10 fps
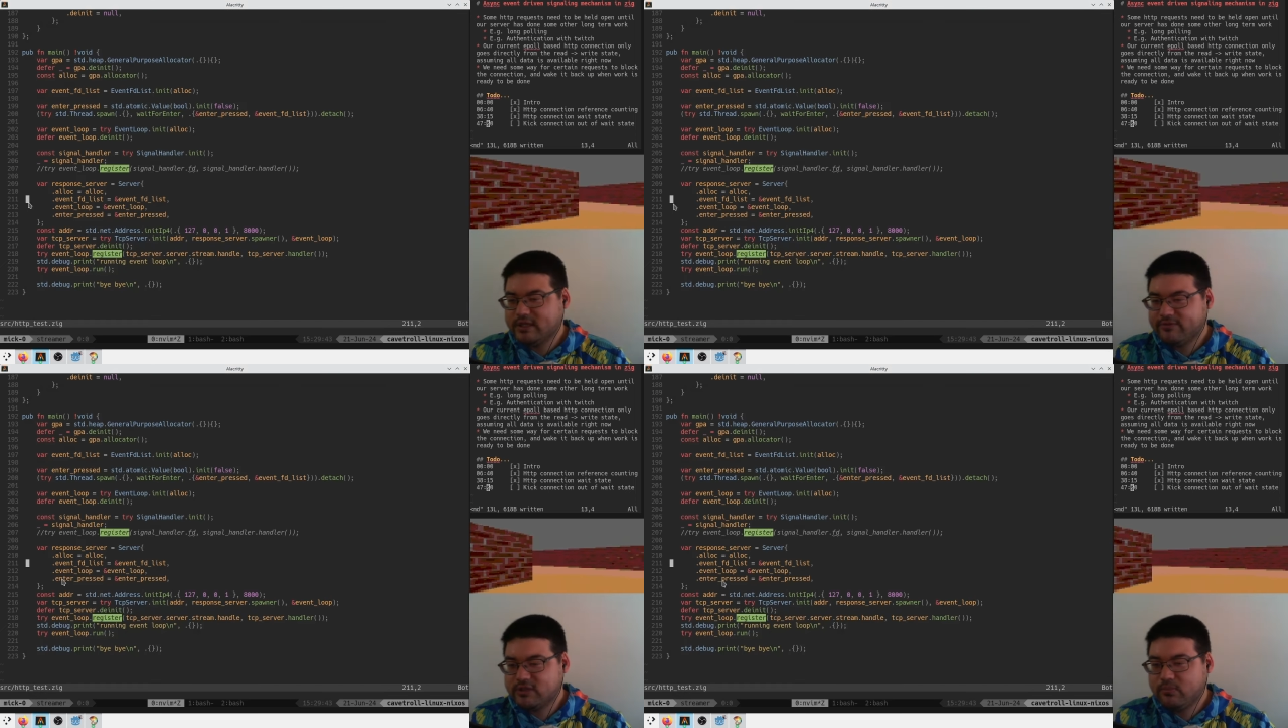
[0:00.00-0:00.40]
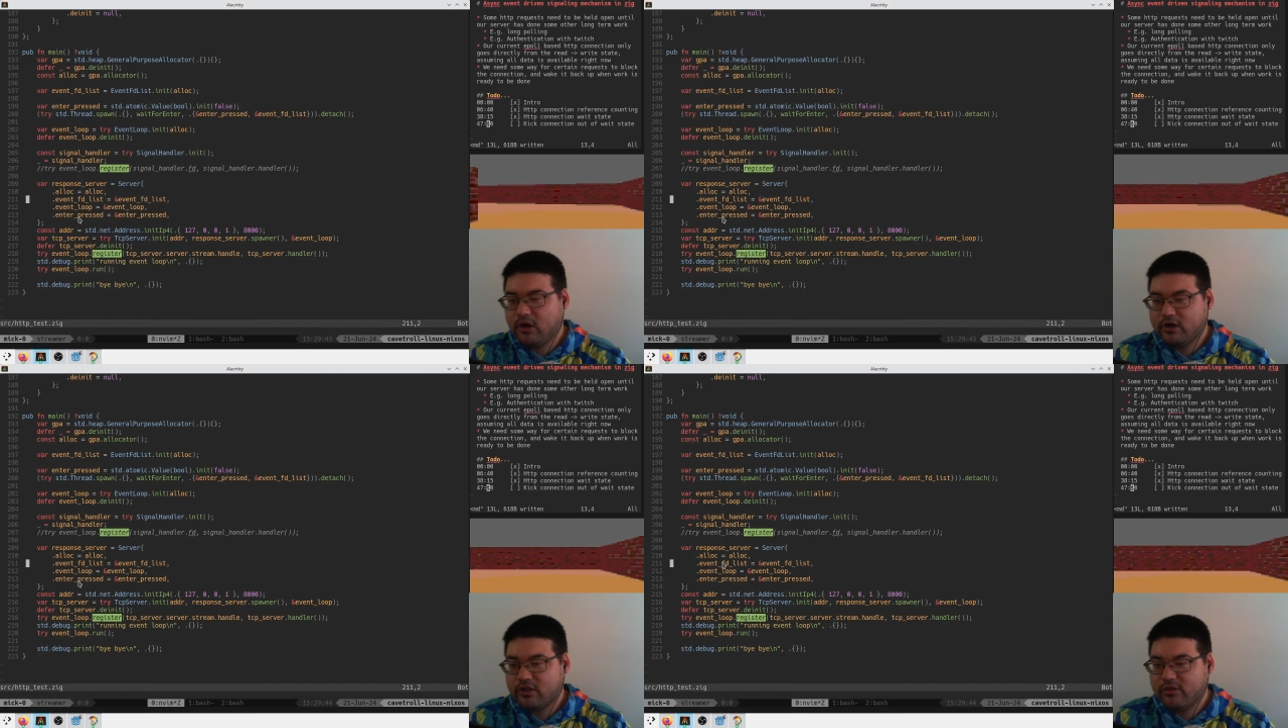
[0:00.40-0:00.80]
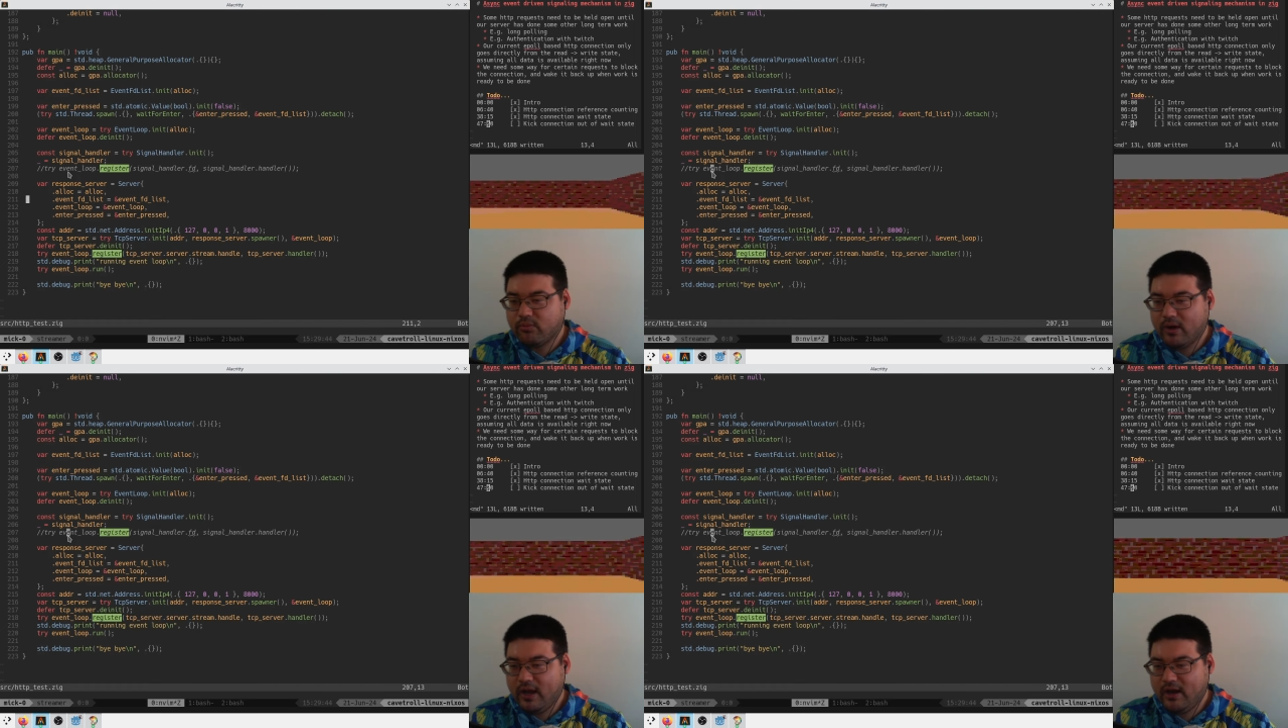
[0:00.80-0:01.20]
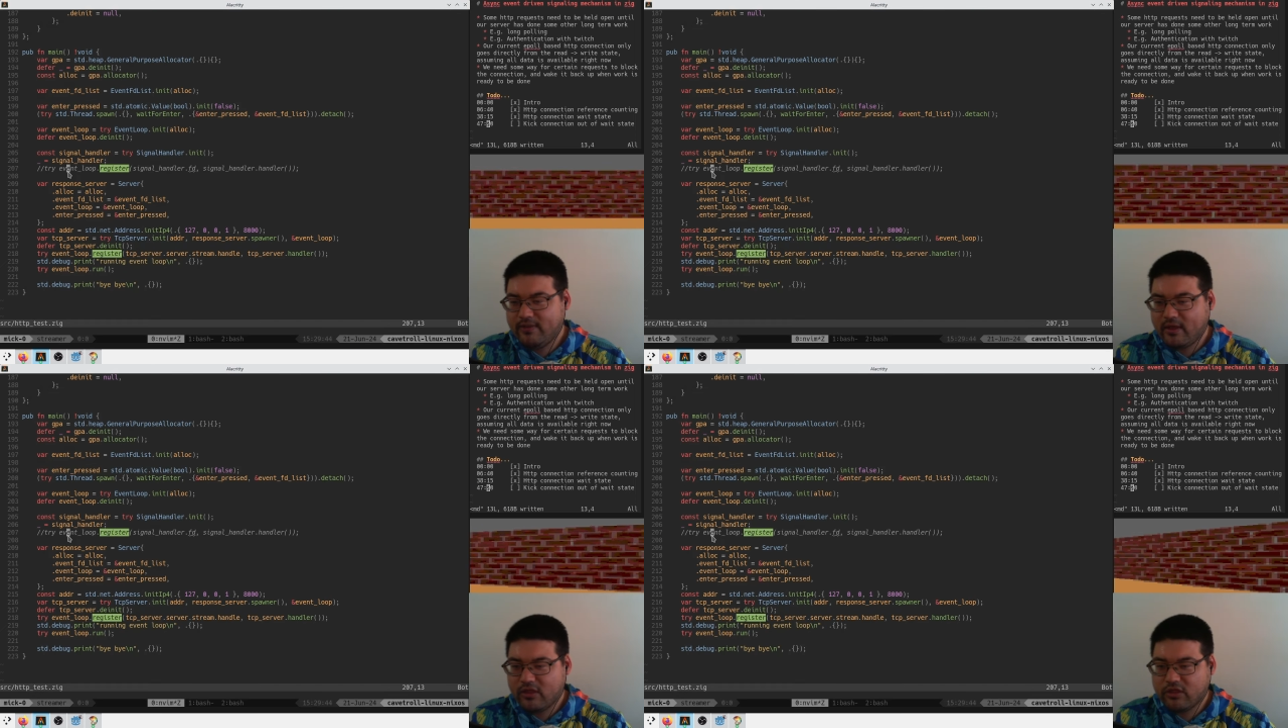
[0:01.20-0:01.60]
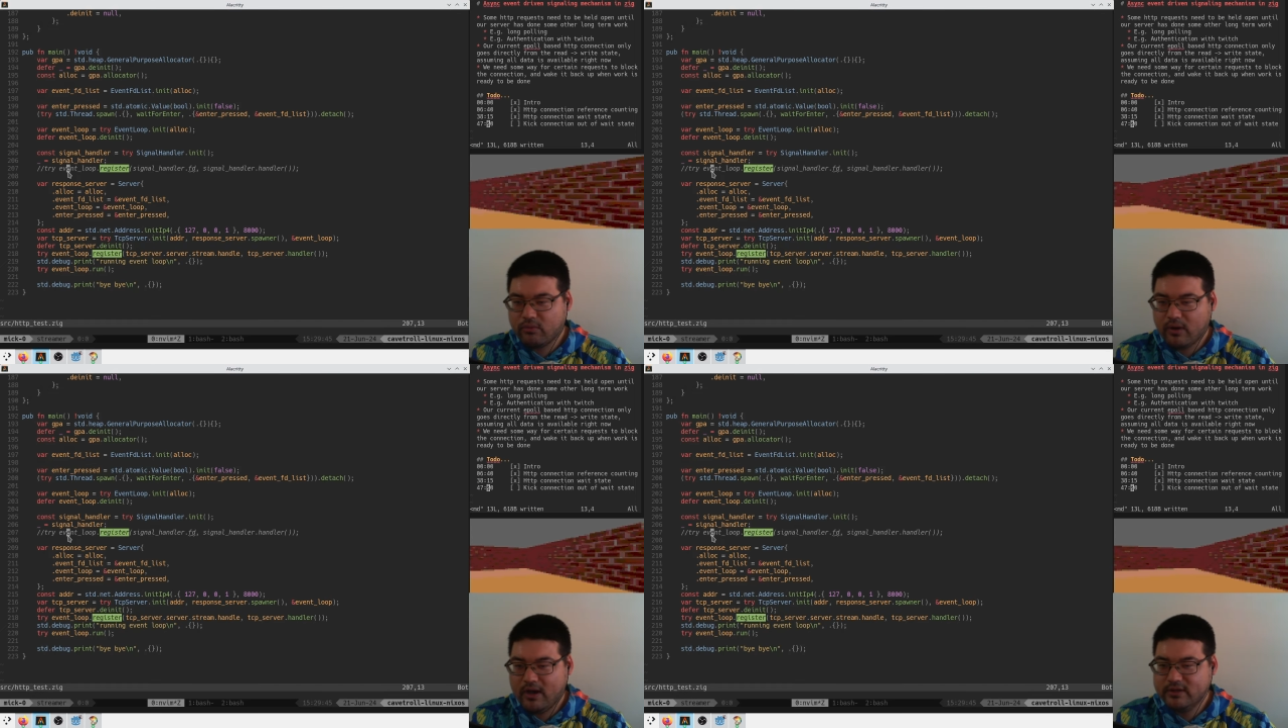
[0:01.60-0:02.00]
I've spawned a thread and that
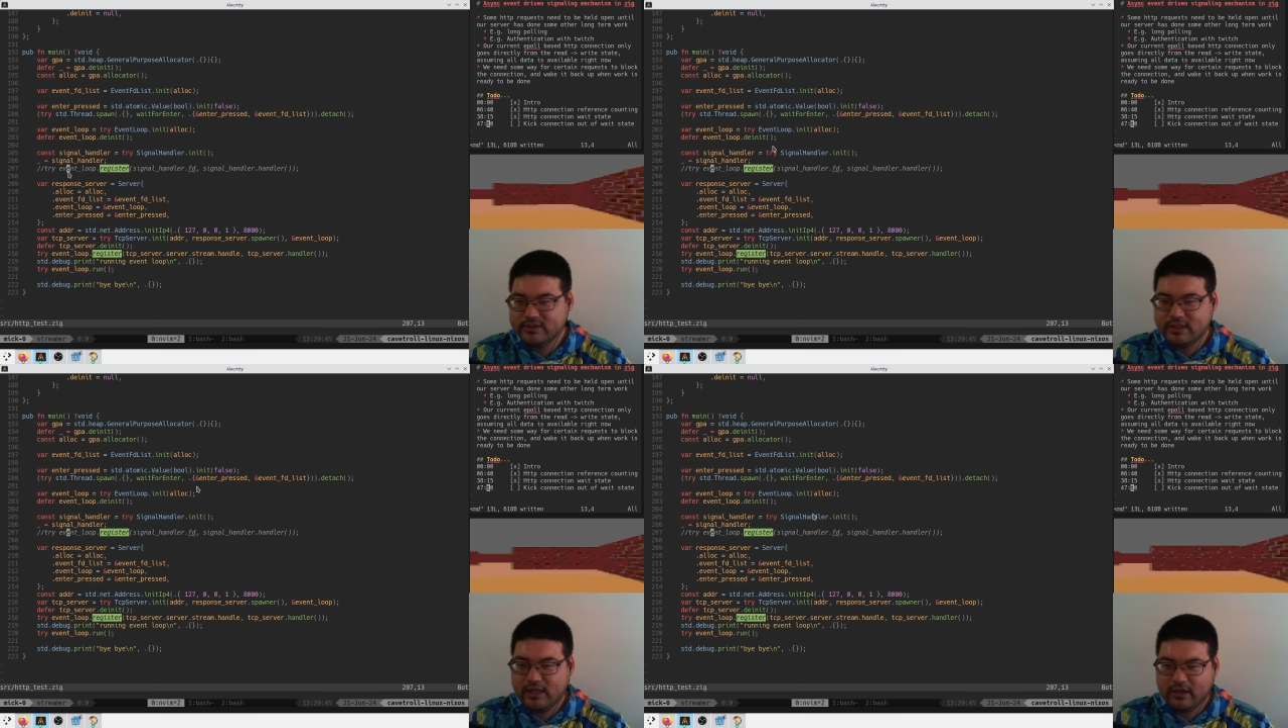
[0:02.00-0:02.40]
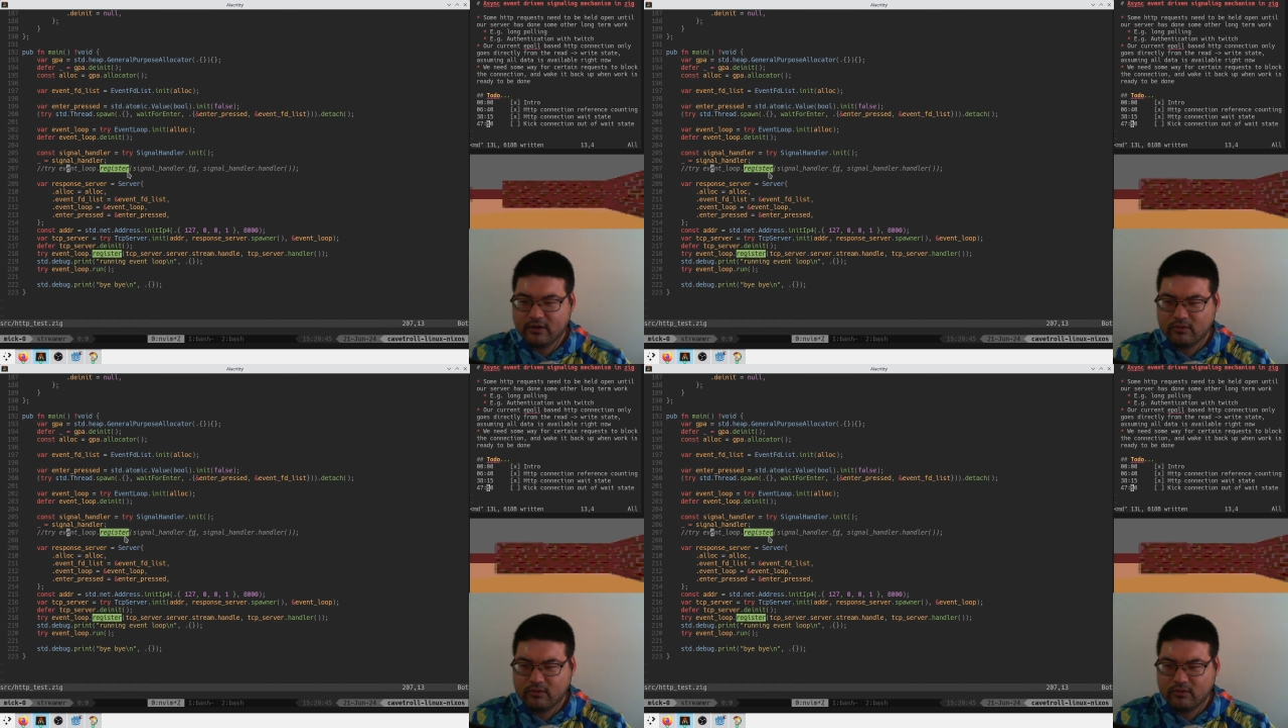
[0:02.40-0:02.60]
thread is like